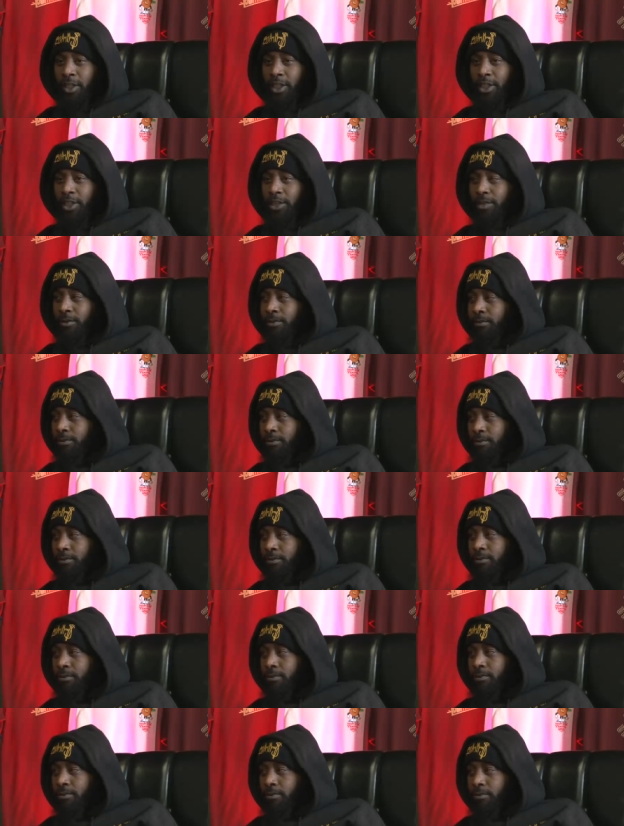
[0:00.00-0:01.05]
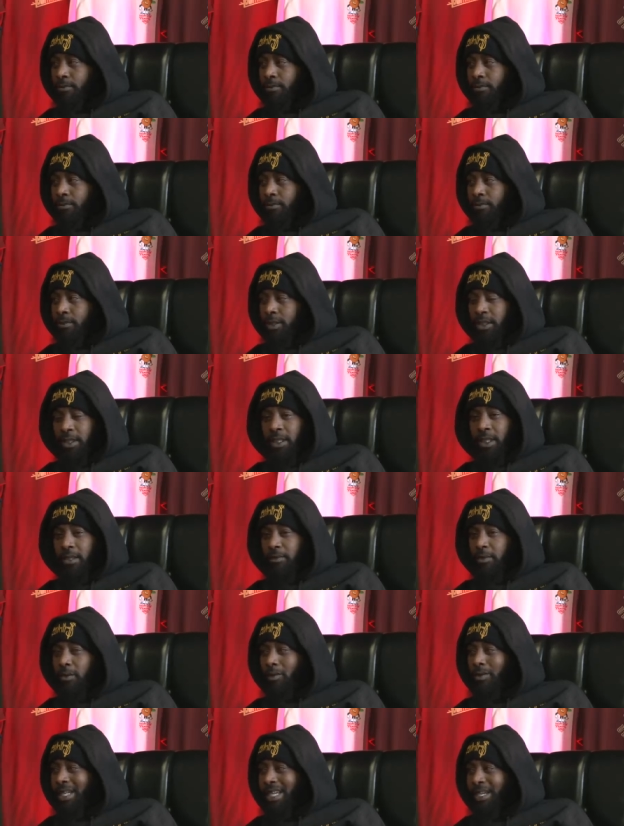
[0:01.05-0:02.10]
fishing. Just
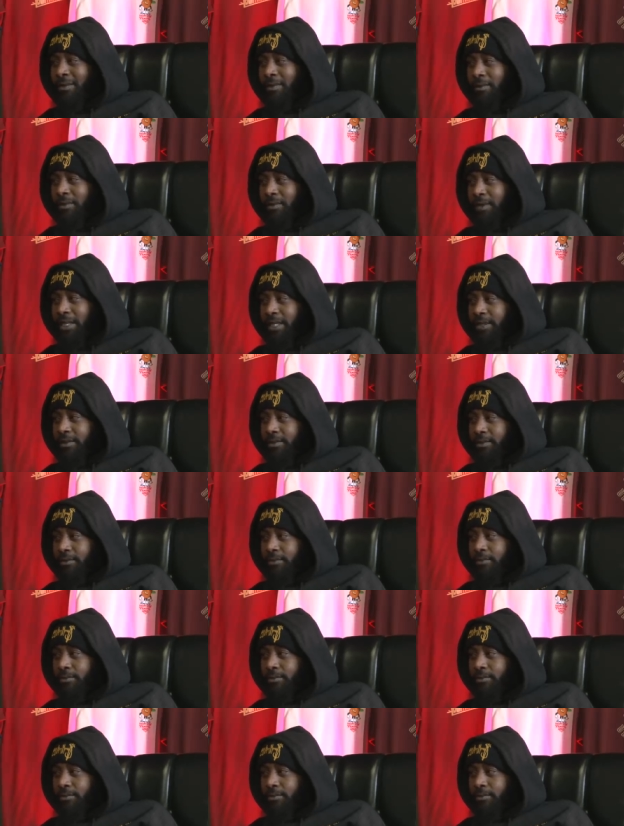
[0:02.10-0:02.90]
giving you life advice.